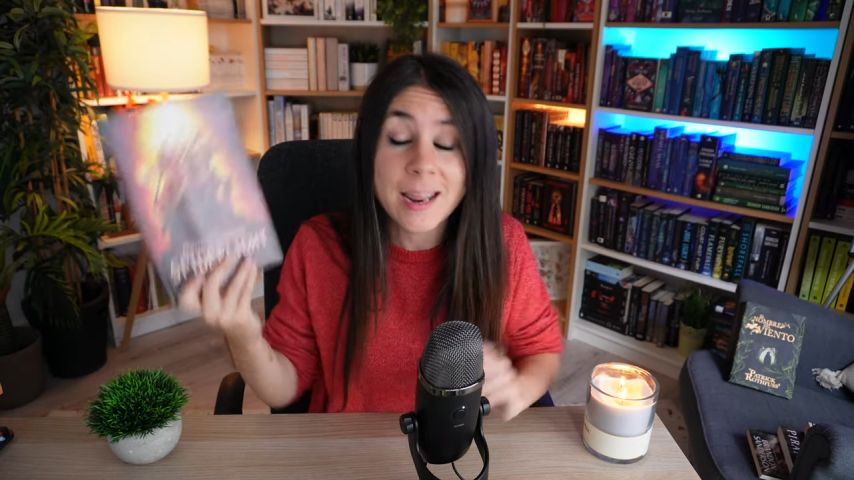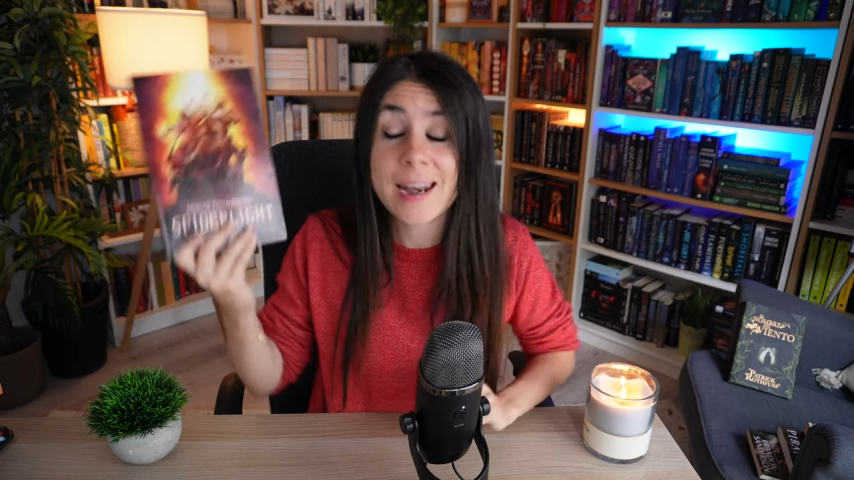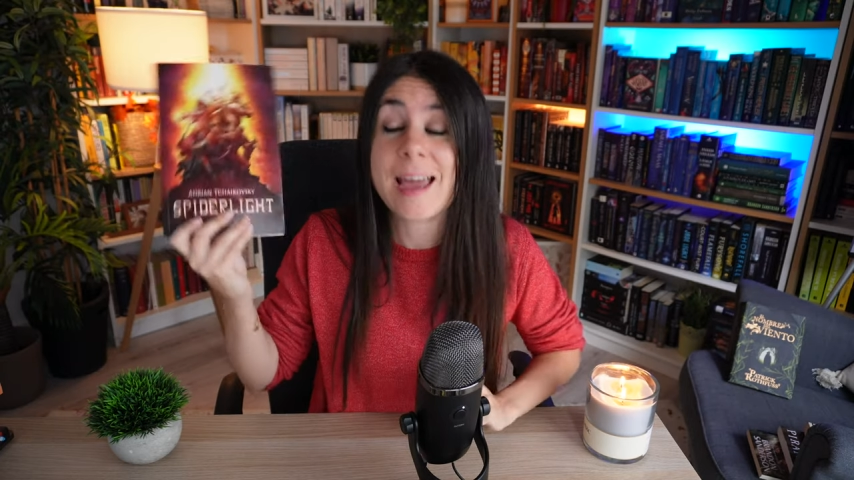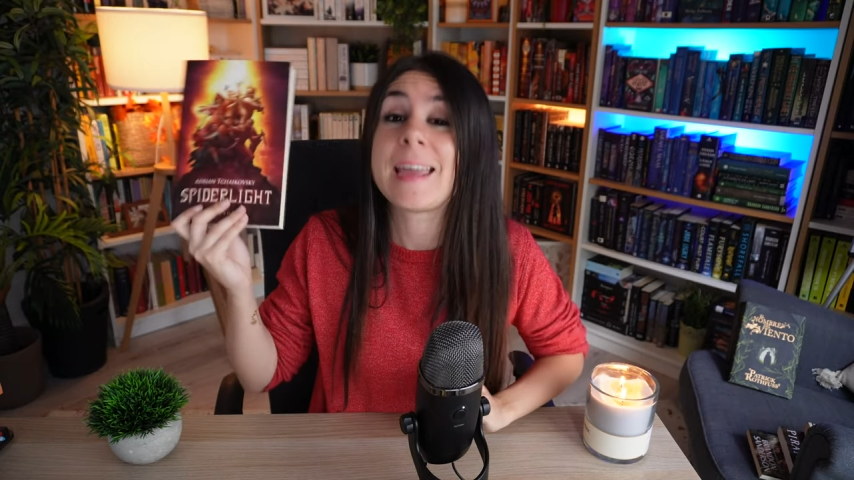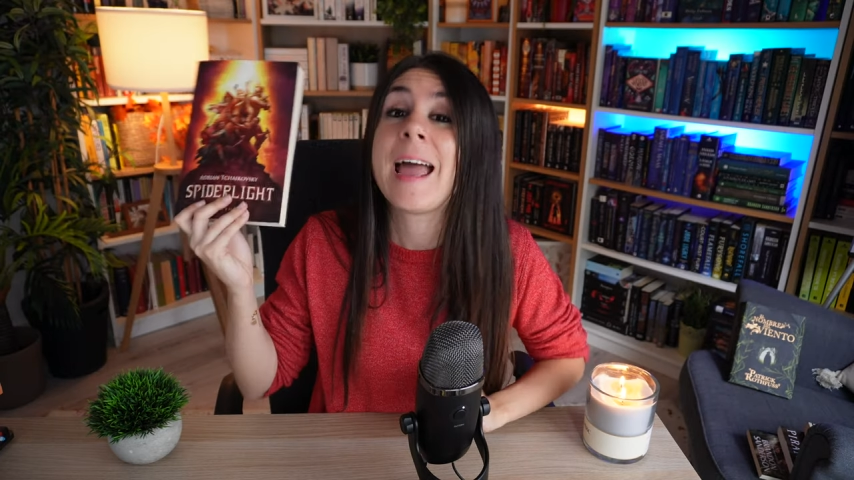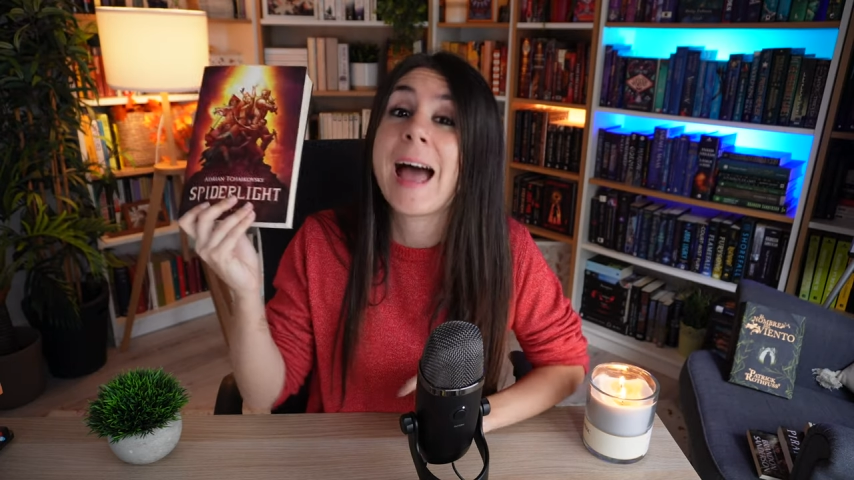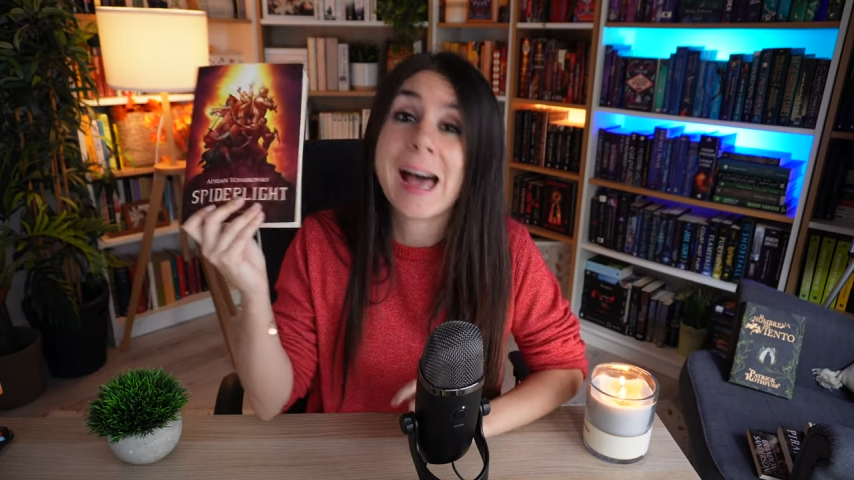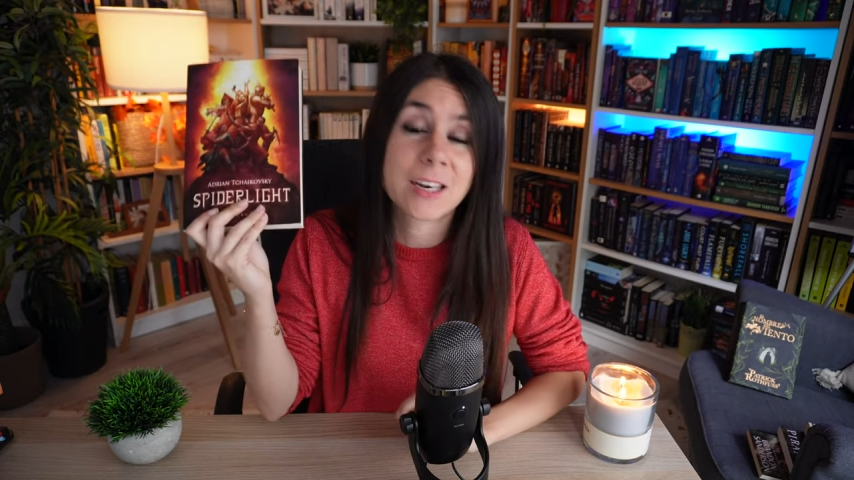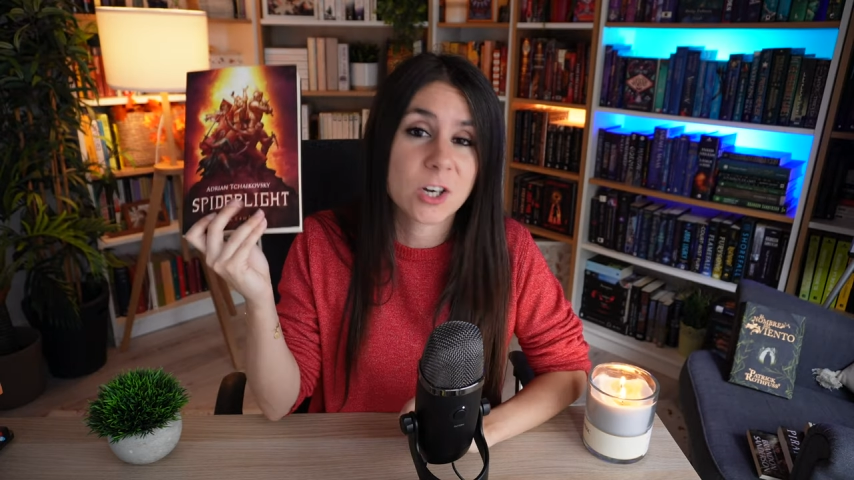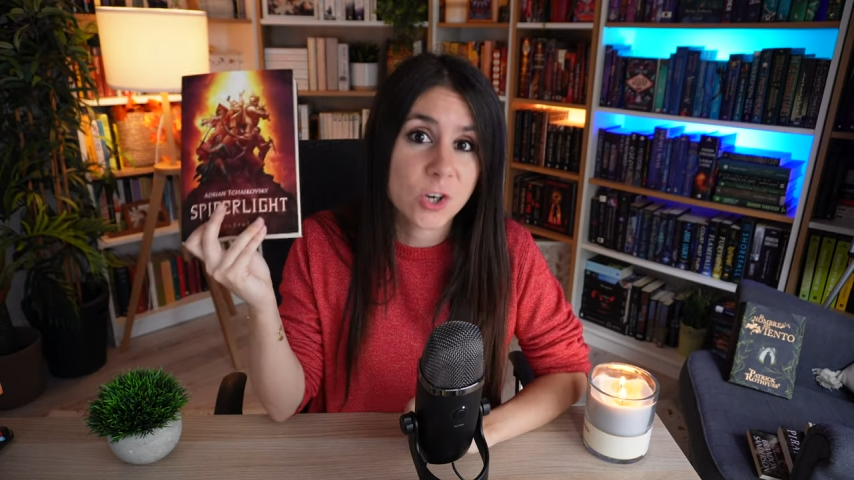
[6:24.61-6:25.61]
and I
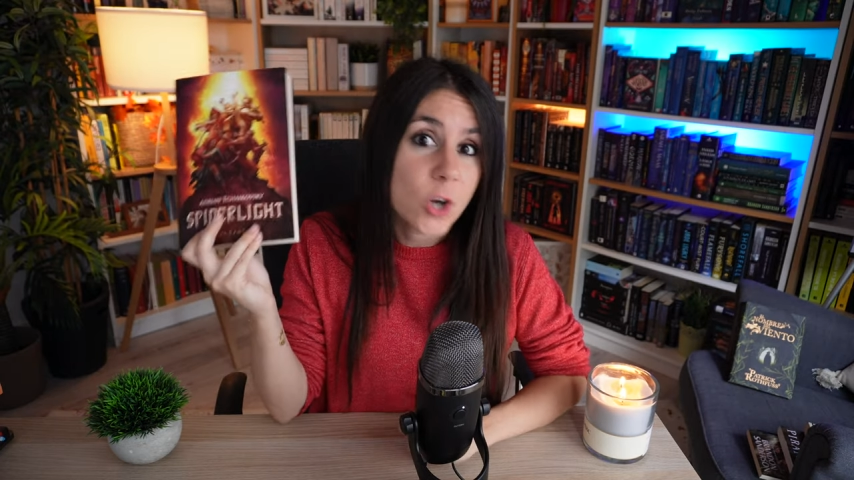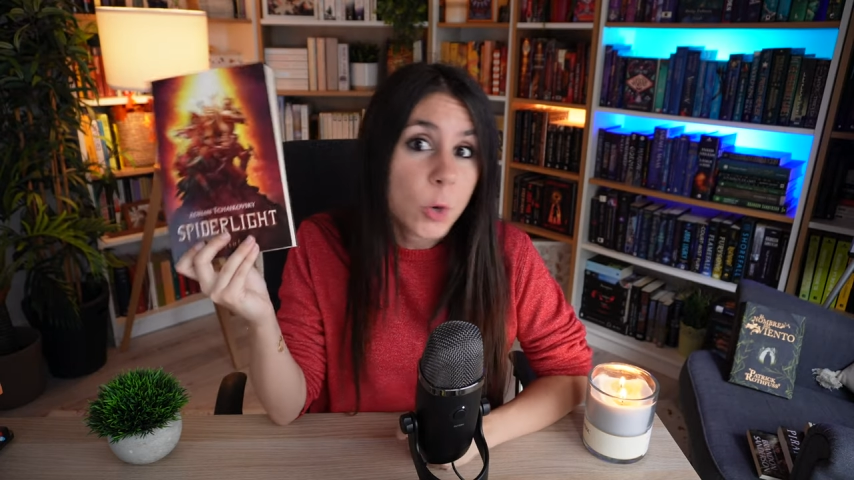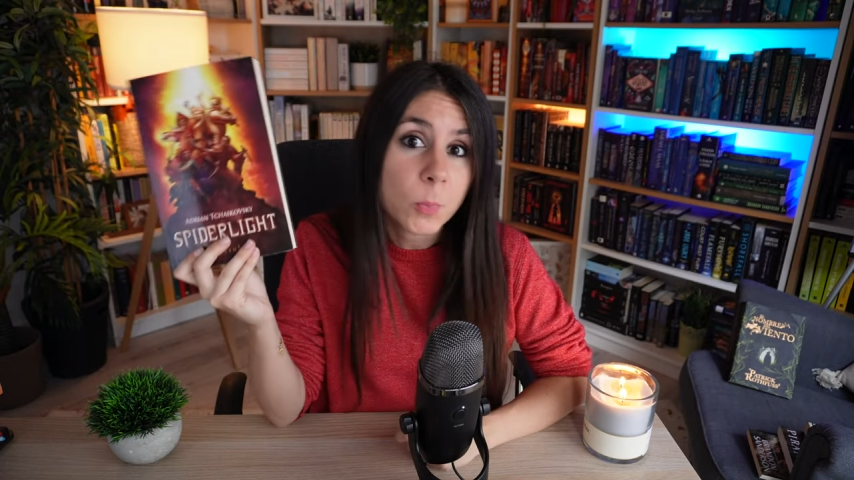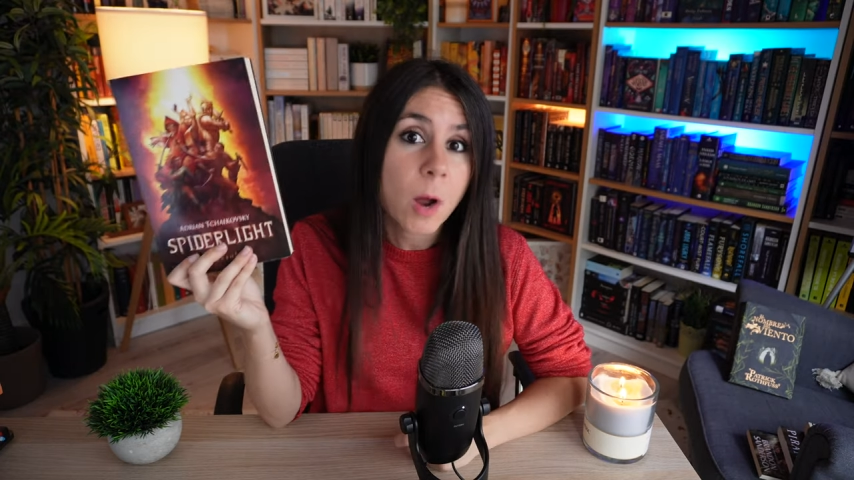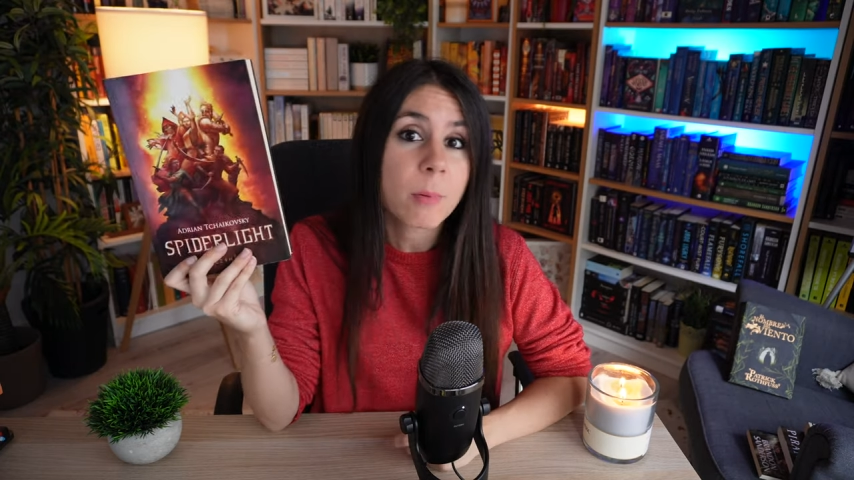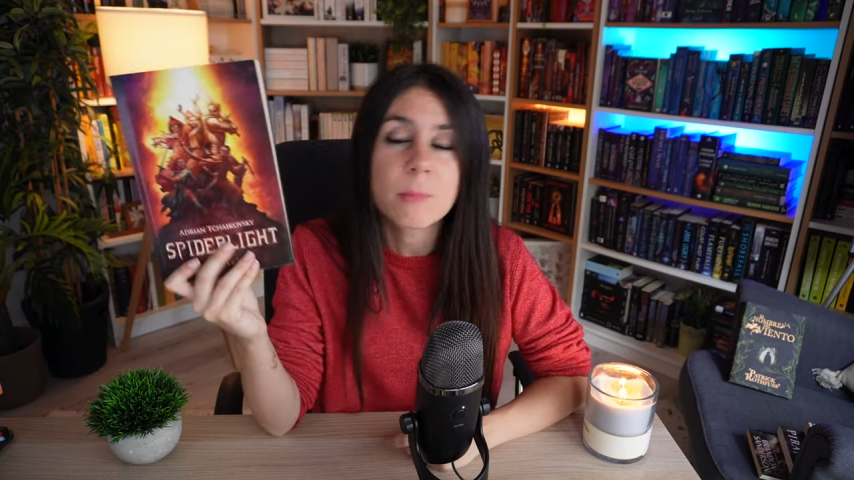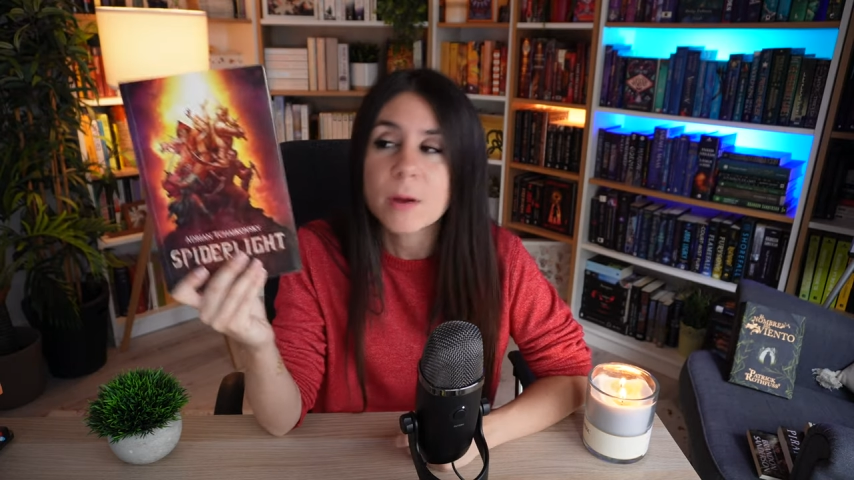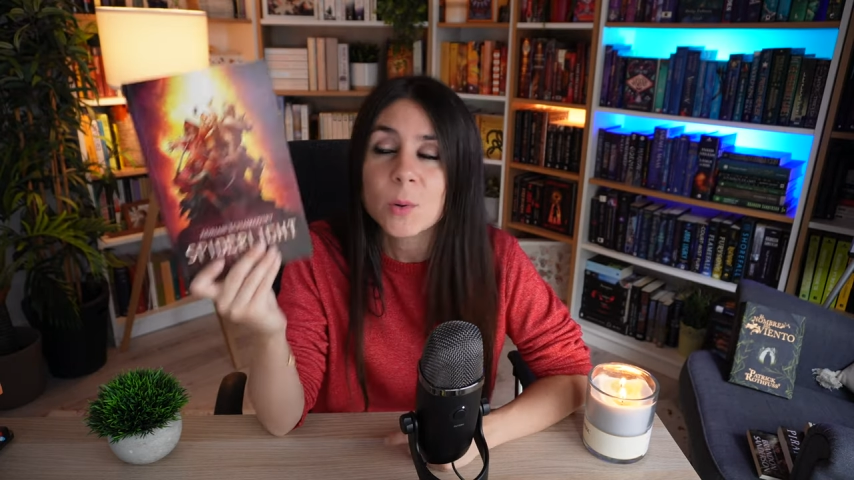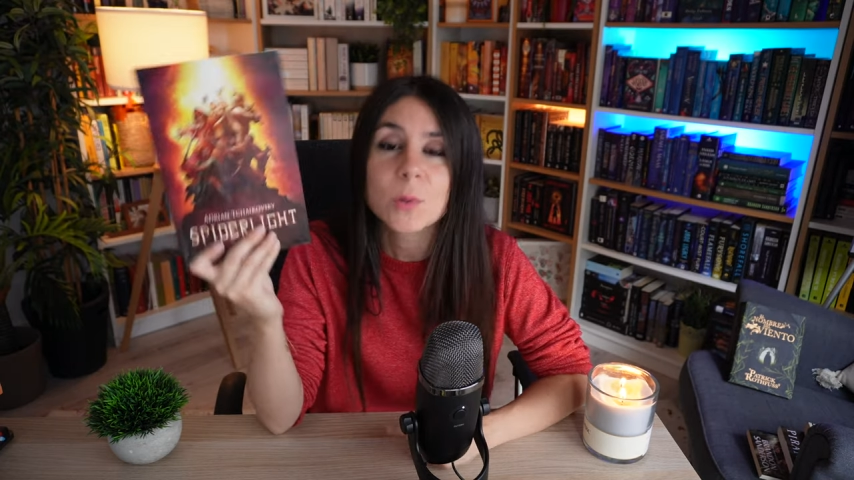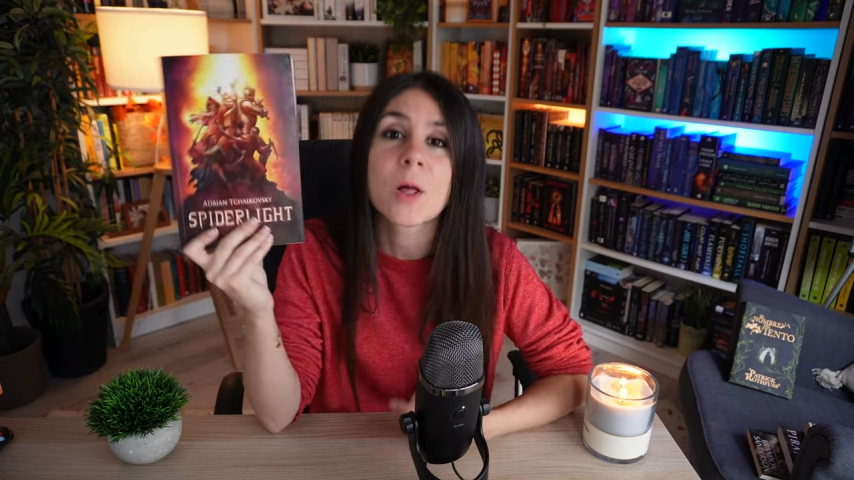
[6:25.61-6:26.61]
had no problem
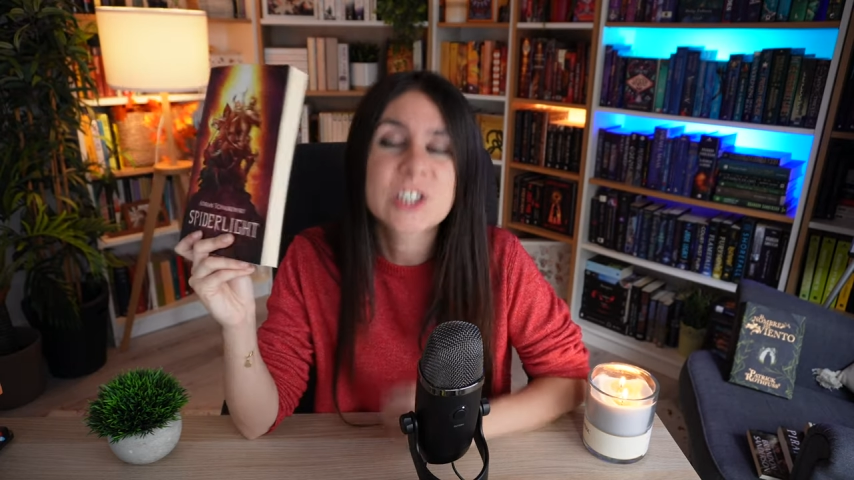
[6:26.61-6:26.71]
at all.